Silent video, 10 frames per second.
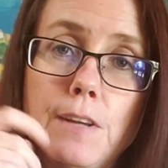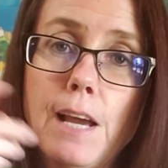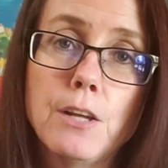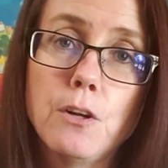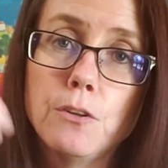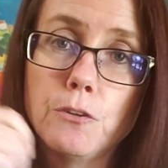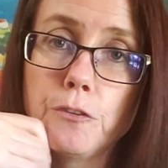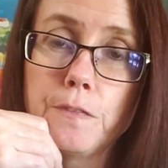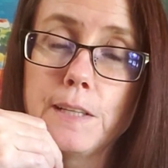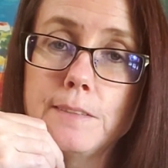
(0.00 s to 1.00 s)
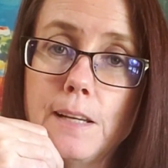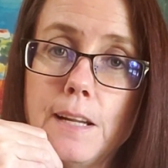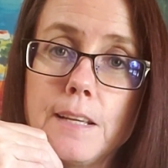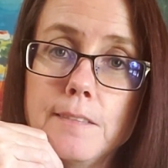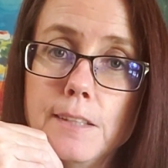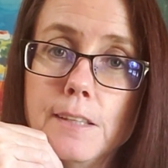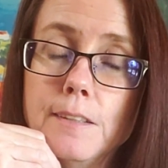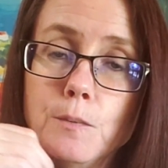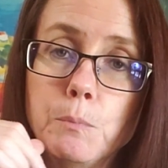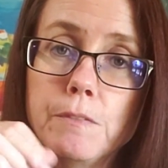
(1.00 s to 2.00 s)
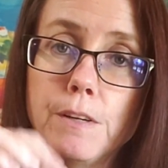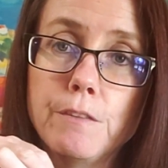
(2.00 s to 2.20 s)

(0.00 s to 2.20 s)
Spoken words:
add-on or something like that, I can see that these would be very